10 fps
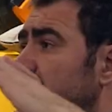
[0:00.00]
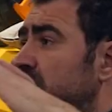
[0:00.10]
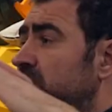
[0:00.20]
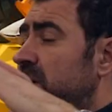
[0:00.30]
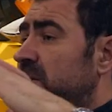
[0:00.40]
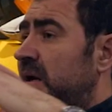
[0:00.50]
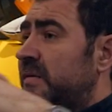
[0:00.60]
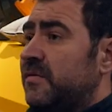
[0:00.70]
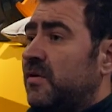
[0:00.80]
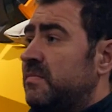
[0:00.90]
like,
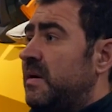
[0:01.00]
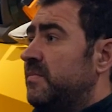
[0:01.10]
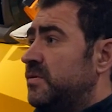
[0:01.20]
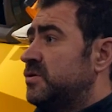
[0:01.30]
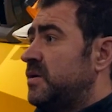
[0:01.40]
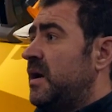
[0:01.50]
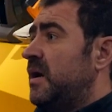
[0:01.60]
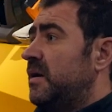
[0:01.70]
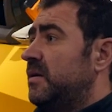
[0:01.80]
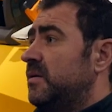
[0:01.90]
they've got Remembrance
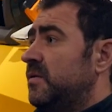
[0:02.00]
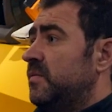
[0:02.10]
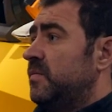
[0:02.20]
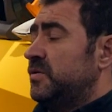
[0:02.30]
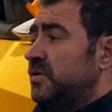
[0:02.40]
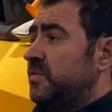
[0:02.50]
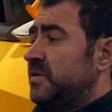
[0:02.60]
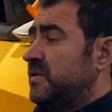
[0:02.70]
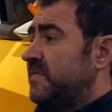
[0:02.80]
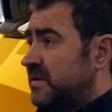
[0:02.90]
Day, which
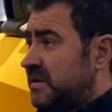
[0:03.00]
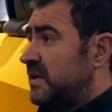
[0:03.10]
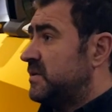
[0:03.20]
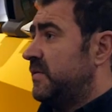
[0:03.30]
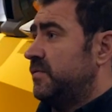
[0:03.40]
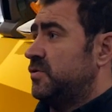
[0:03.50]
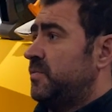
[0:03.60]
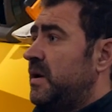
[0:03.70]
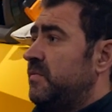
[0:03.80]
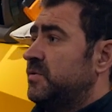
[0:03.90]
is fantastic for us to
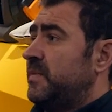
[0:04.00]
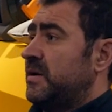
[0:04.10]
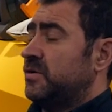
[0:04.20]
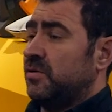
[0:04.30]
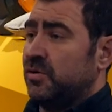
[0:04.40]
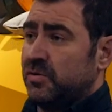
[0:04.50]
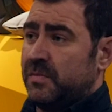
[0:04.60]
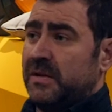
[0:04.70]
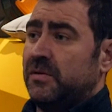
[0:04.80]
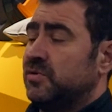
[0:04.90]
pay respect to those who've
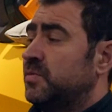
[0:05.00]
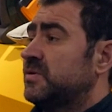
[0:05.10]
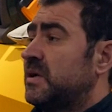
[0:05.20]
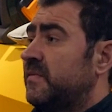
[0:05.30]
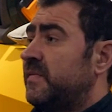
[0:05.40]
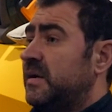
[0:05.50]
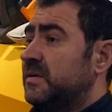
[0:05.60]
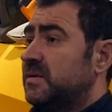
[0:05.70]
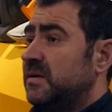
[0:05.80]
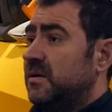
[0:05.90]
made the ultimate
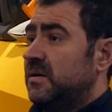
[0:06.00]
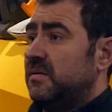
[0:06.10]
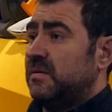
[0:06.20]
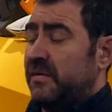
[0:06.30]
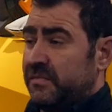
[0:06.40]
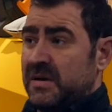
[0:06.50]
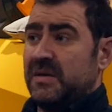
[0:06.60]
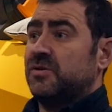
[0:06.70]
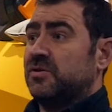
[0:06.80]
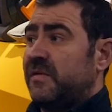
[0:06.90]
sacrifice. Maybe
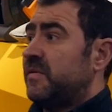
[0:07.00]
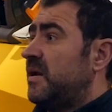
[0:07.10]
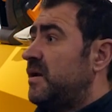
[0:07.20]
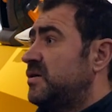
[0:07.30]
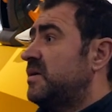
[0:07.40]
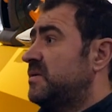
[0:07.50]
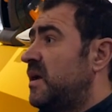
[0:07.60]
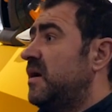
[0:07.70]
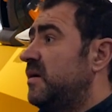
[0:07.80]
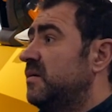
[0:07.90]
they should have an NHS
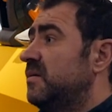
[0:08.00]
Day.